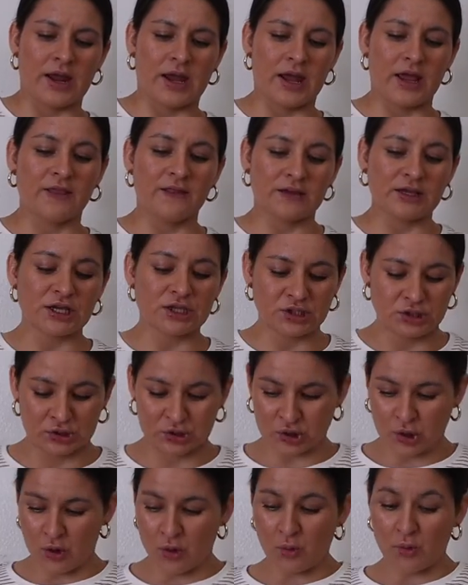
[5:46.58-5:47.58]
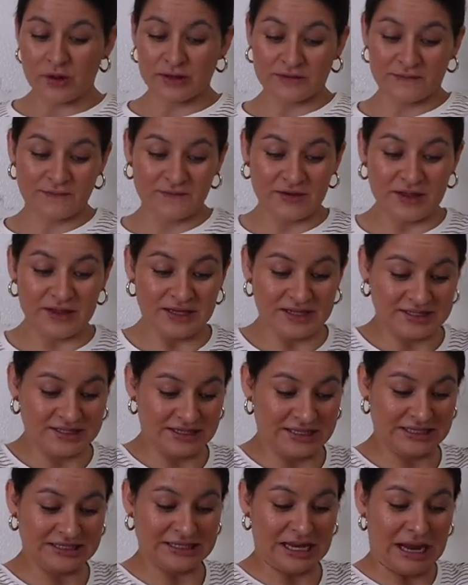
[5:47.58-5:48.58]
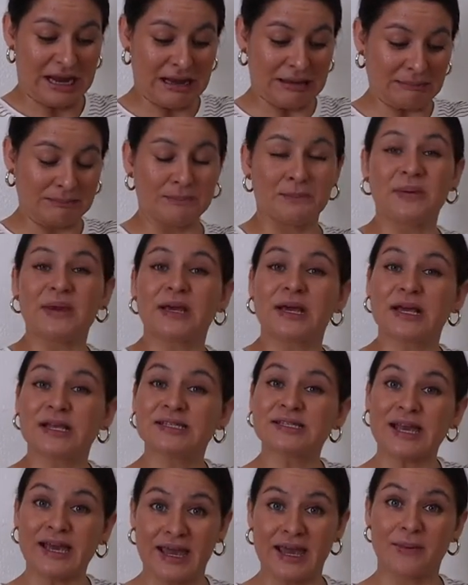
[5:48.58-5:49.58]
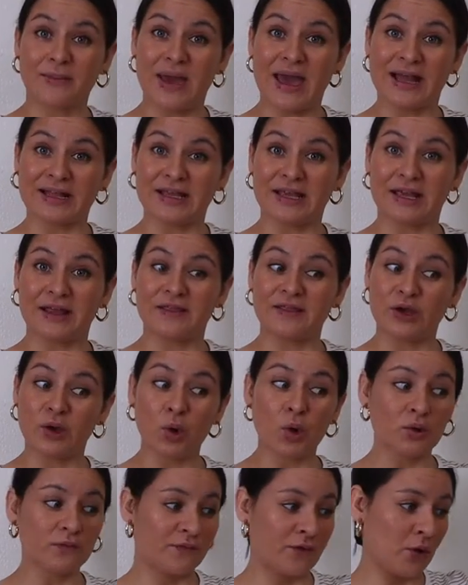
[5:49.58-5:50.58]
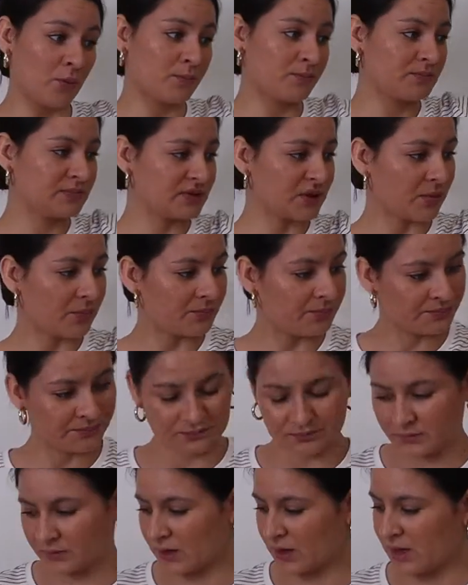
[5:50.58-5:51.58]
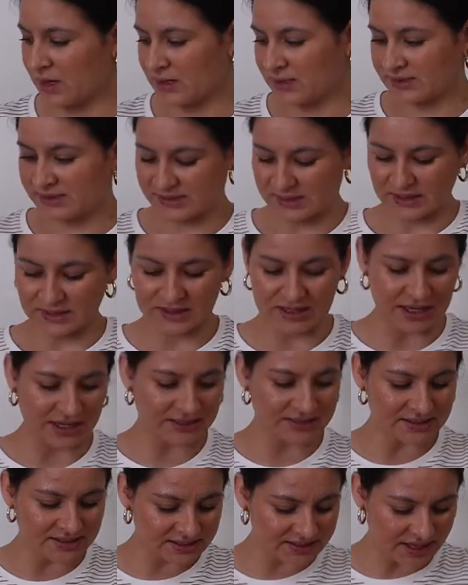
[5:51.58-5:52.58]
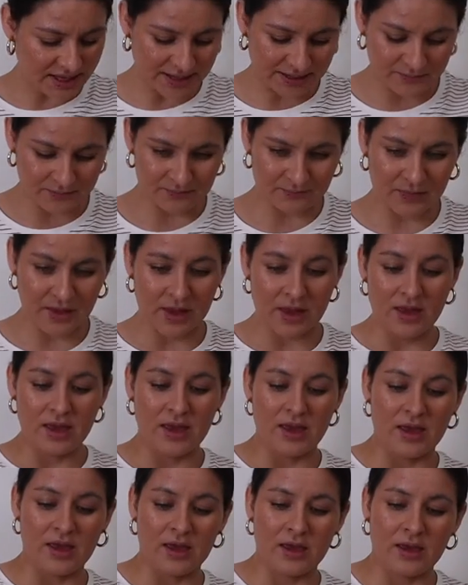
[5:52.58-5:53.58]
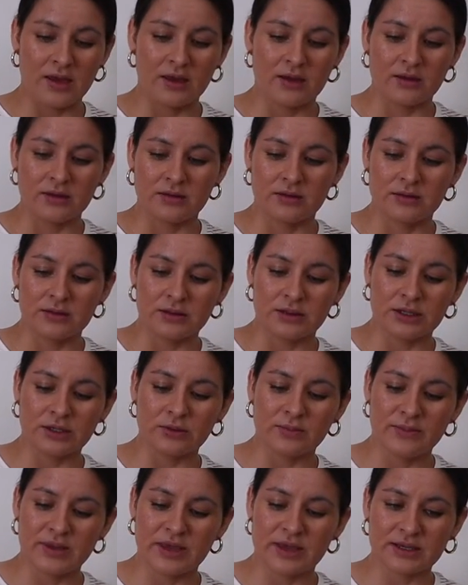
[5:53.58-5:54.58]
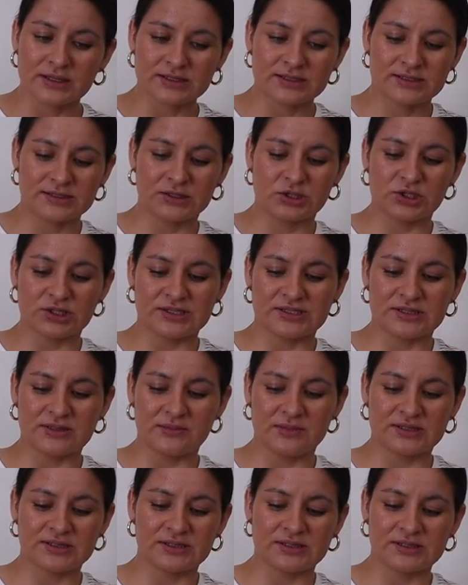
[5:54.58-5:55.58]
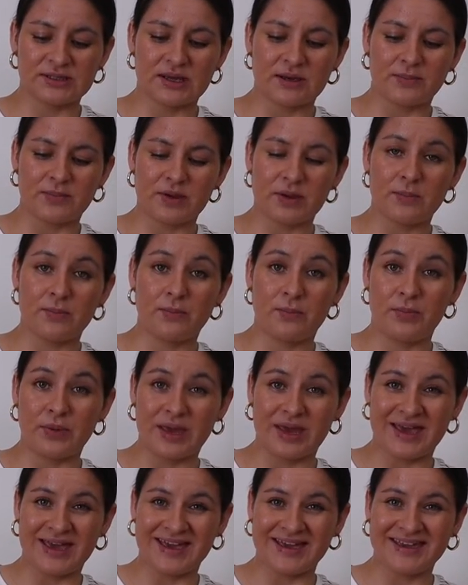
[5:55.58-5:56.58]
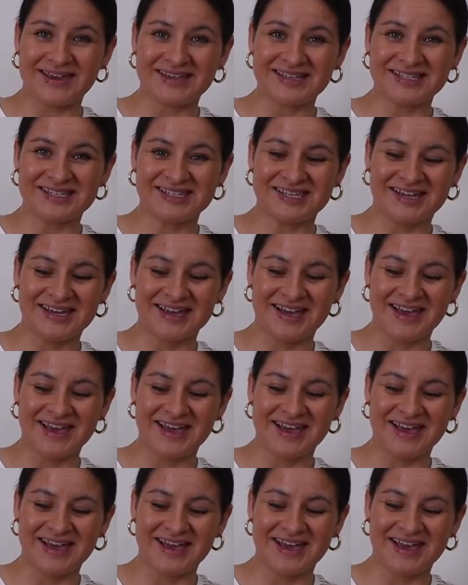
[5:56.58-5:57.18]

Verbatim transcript: and then I don't want to fill it to the top because I am adding the cold foam. So set the ice aside. Little mix just to mix this up a bit.